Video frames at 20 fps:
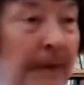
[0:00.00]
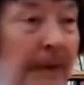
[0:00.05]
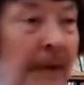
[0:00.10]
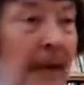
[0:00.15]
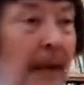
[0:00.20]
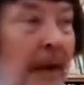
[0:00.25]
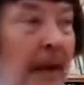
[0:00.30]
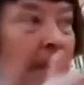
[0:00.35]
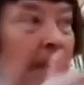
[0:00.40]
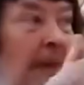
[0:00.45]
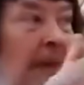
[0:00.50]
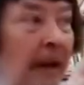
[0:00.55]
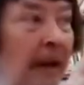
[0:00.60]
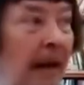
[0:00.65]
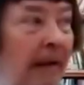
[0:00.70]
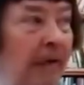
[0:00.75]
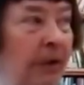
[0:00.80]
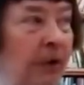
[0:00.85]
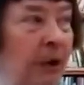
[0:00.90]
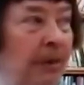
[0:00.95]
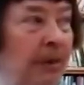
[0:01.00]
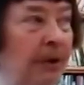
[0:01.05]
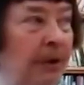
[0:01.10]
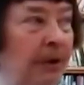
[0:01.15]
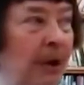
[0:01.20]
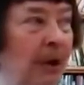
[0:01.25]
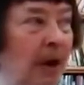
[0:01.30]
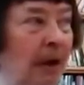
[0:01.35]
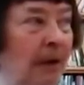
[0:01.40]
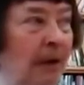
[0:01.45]
but they'll have a jump
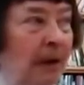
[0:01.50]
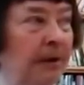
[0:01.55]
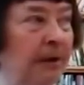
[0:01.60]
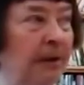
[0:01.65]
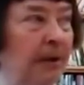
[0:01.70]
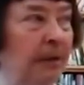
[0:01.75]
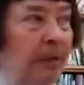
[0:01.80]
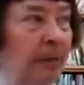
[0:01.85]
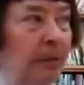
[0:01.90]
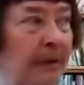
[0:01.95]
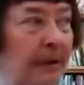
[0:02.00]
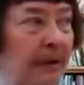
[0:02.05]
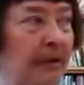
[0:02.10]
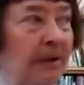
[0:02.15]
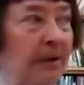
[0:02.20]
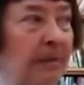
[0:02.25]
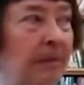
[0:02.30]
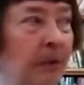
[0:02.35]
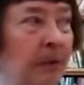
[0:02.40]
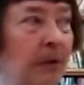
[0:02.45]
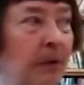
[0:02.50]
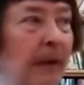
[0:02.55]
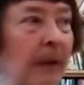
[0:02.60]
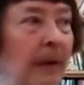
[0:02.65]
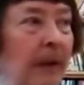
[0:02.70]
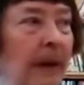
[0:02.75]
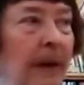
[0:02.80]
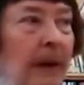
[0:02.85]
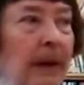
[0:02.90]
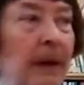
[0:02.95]
start because their root system's already
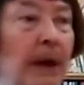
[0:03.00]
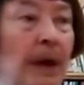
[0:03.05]
there.